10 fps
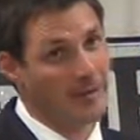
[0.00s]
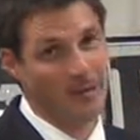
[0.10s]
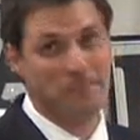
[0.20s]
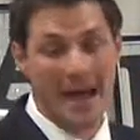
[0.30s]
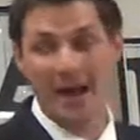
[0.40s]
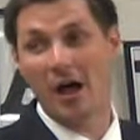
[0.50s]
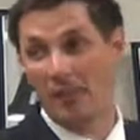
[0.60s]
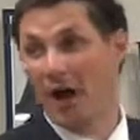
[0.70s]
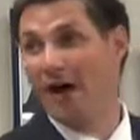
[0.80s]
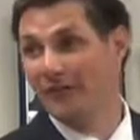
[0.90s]
and he met
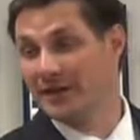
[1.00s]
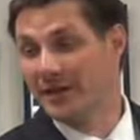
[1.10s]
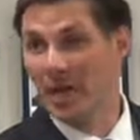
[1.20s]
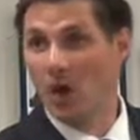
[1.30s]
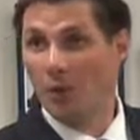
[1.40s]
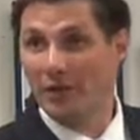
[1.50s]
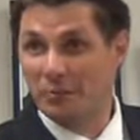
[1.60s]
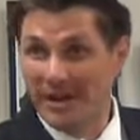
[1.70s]
up often with